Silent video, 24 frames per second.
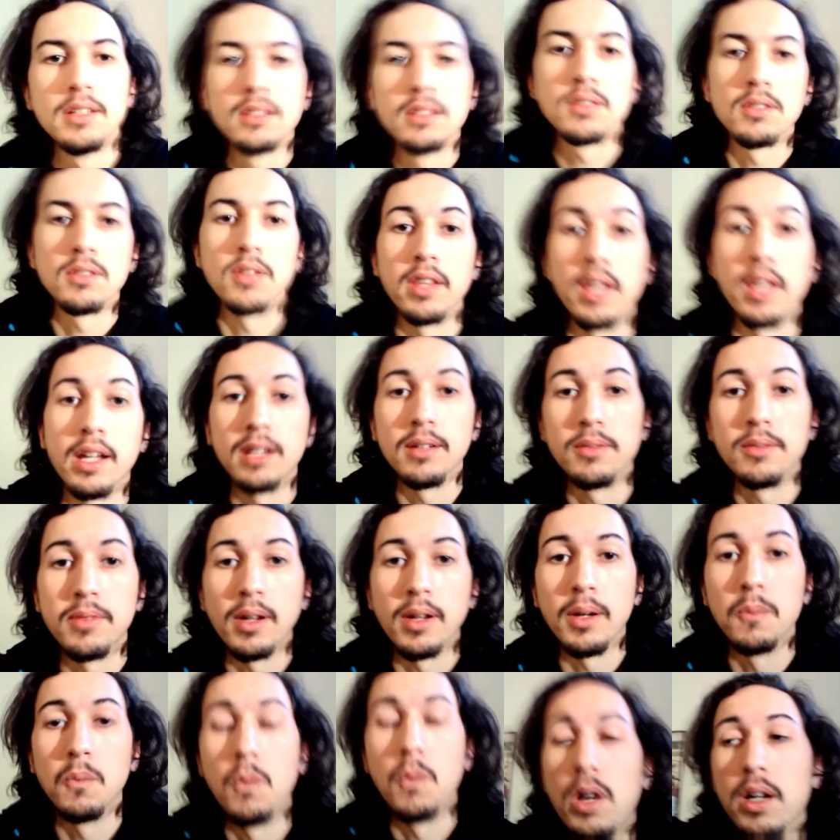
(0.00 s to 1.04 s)
so that if I
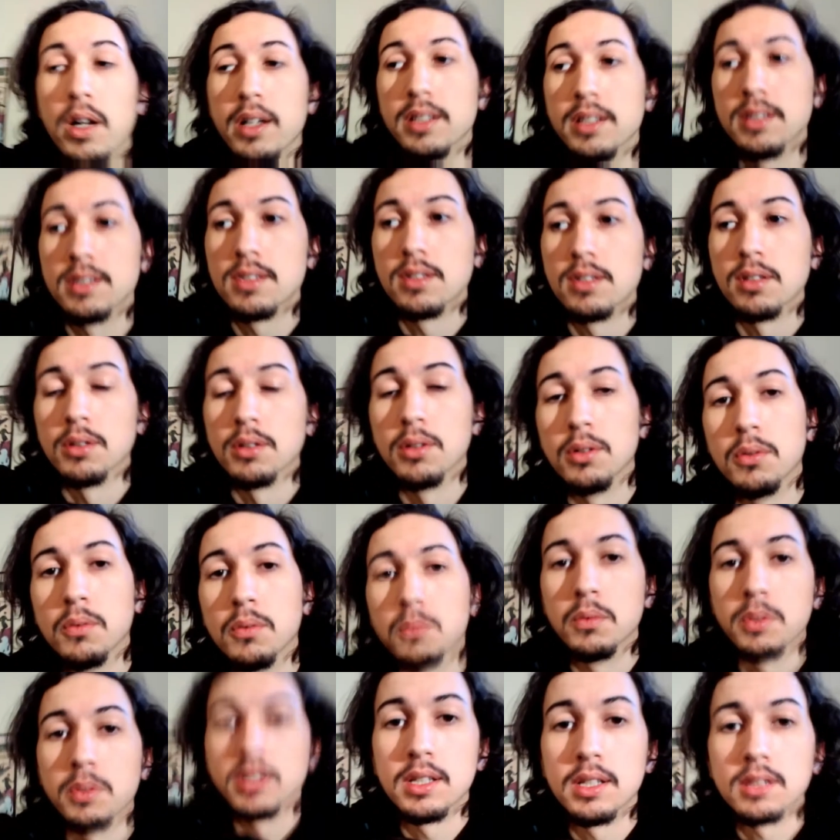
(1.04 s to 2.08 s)
wanted to,
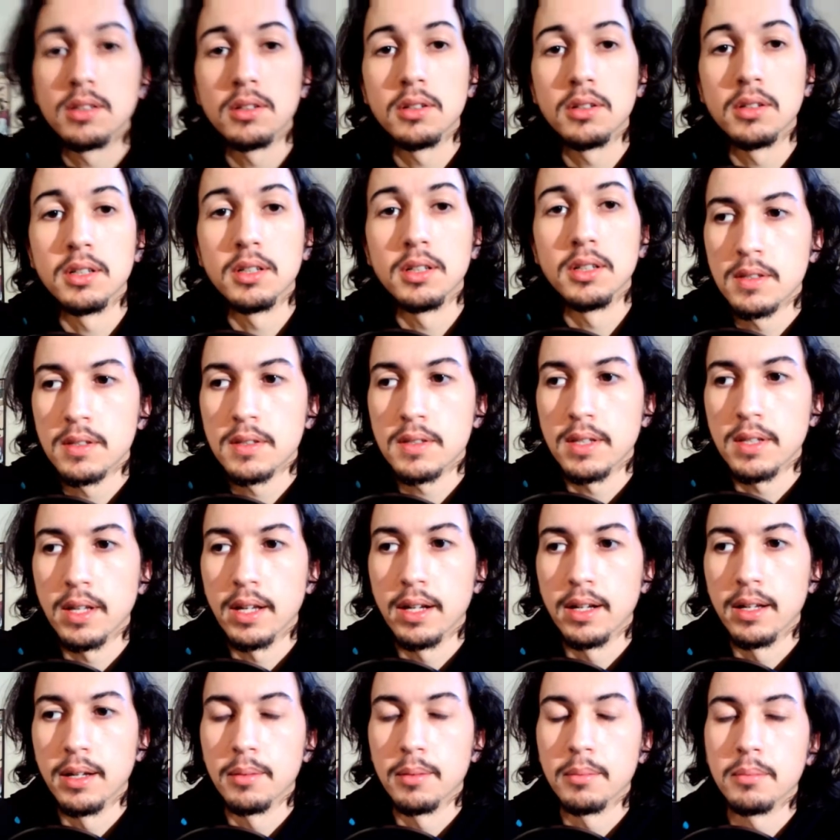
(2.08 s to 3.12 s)
we could set
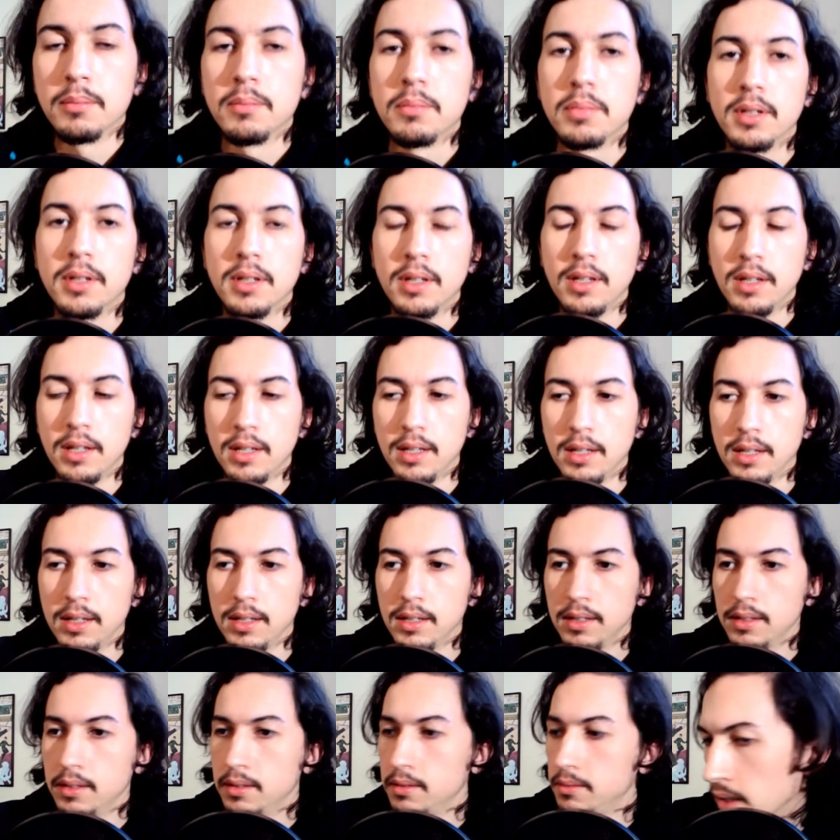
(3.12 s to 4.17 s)
up
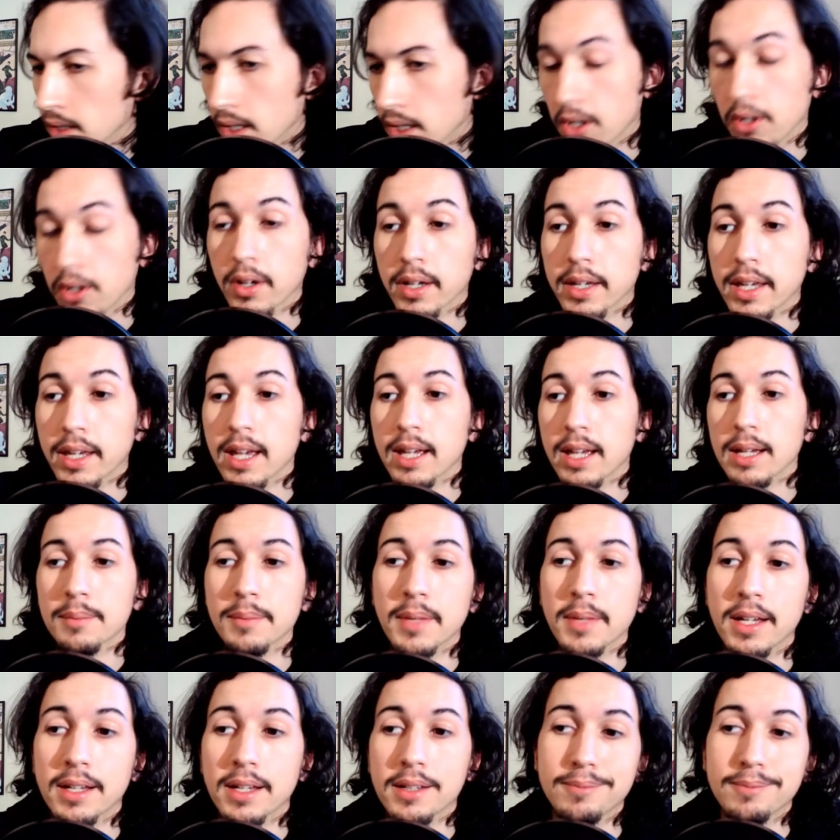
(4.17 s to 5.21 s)
a game
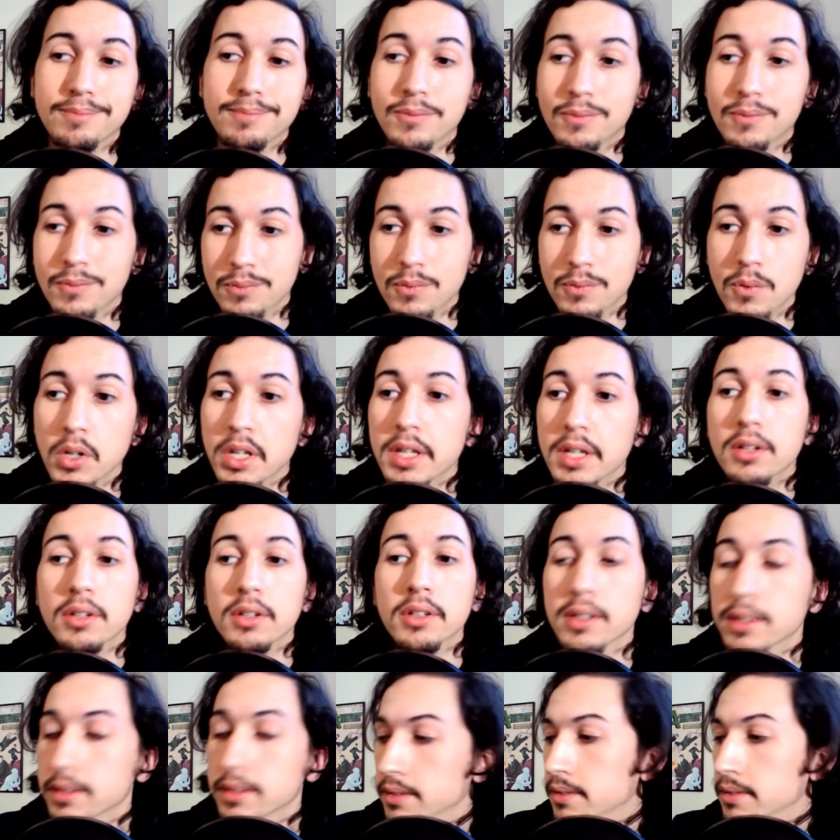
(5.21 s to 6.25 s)
that we
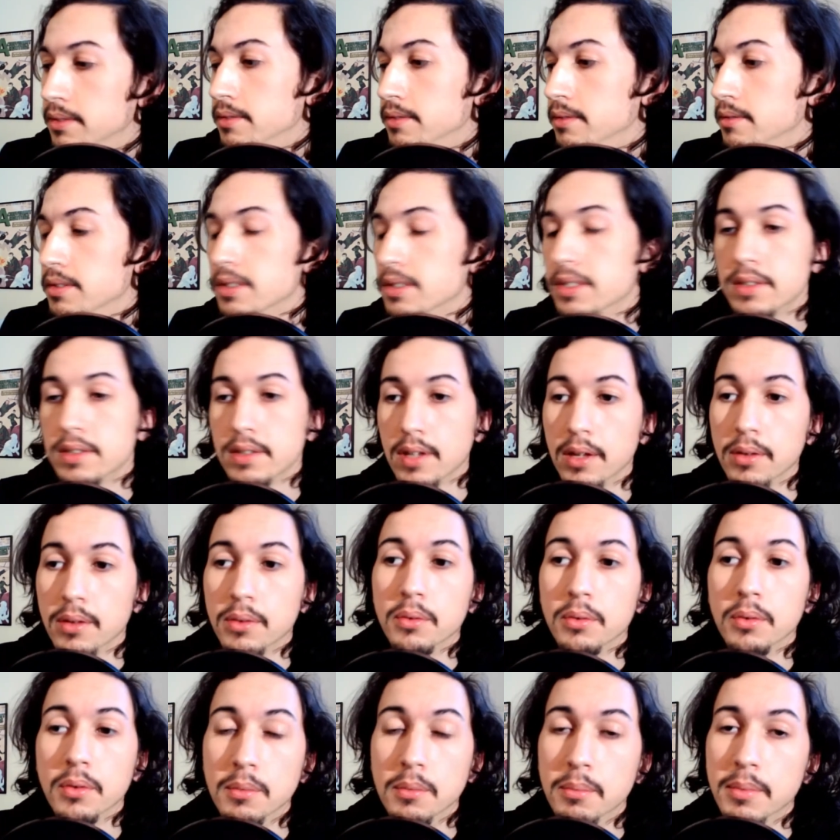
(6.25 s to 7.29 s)
couldn't set
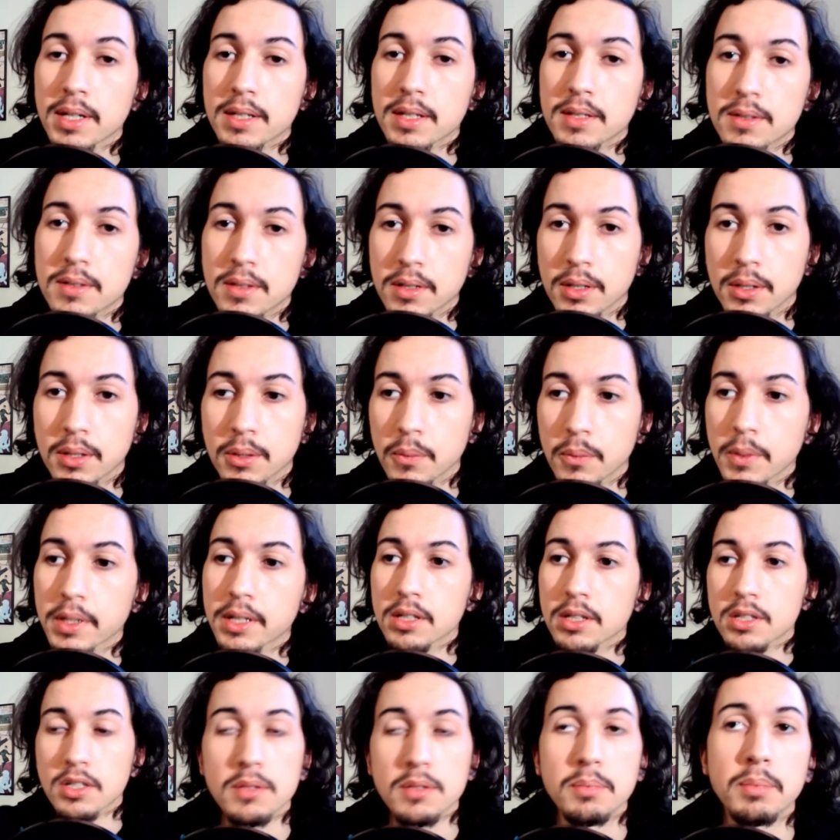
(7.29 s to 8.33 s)
through the mixer. We
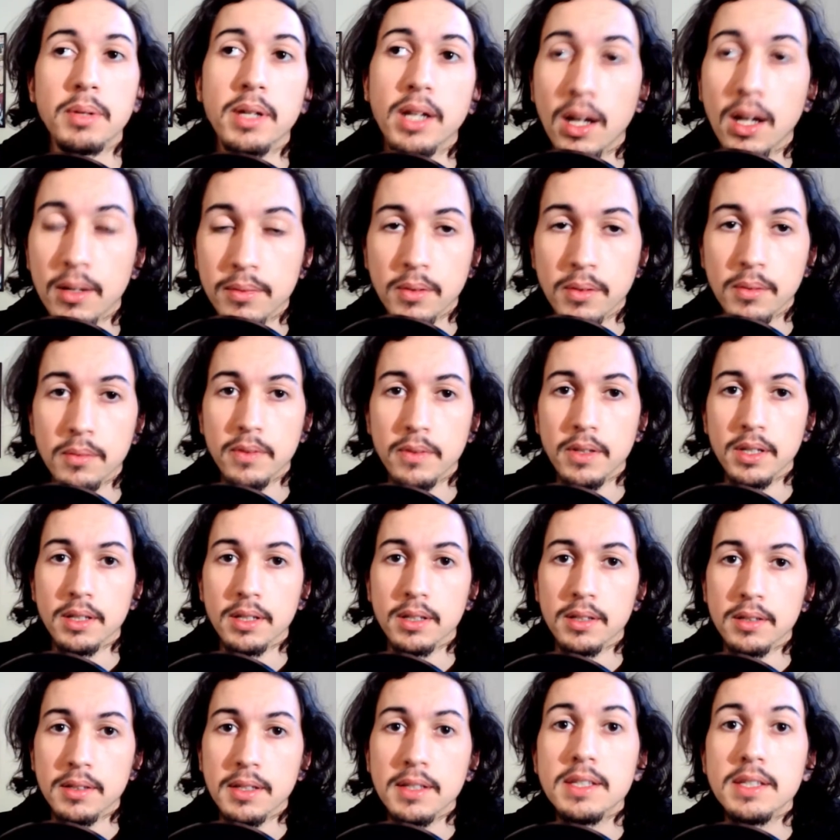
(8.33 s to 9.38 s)
could play off of
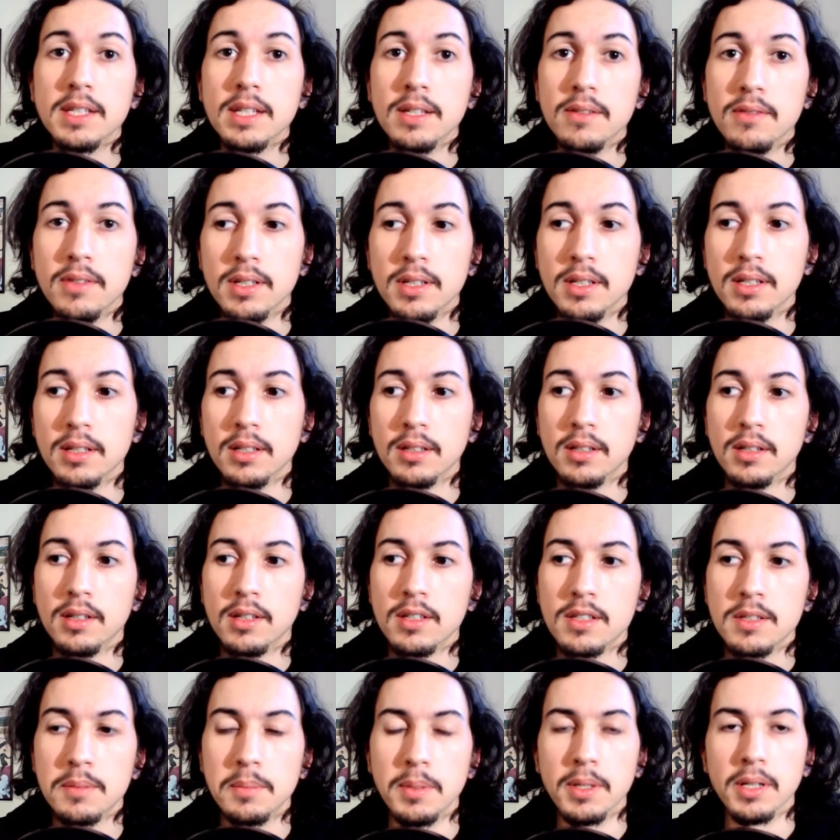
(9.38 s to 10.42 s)
the TV
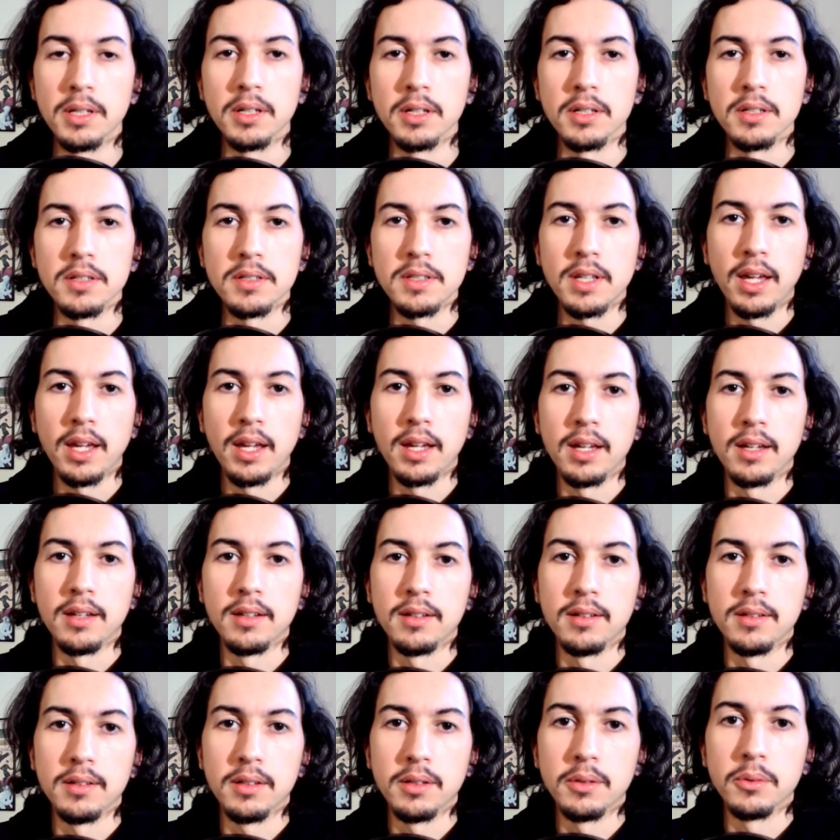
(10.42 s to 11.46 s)
speakers
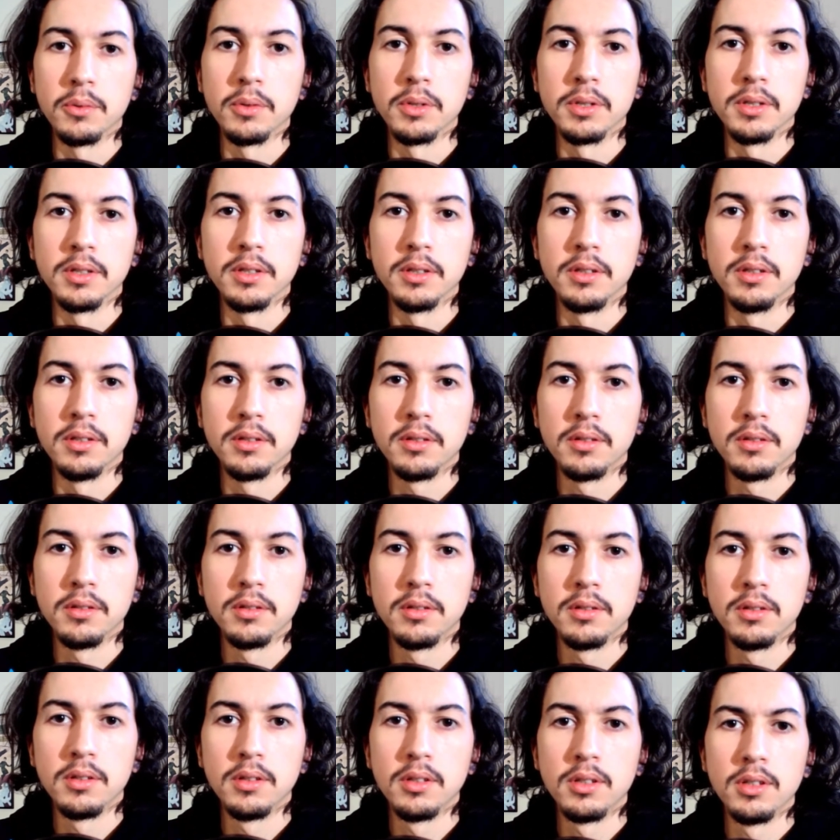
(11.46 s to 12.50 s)
and it would
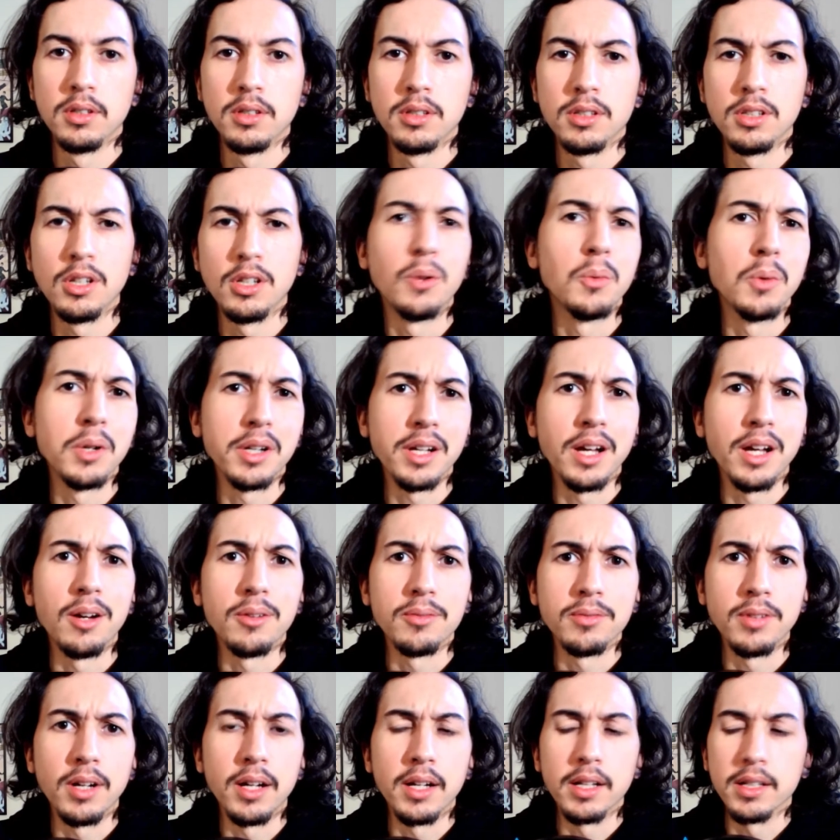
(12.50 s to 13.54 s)
work out
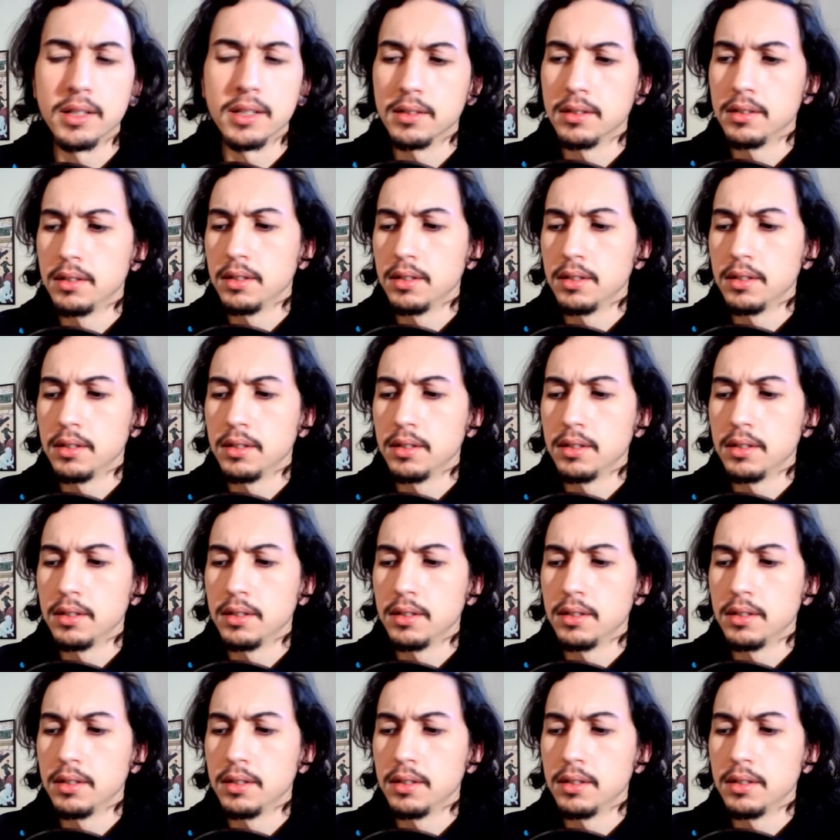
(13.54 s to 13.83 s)
fine.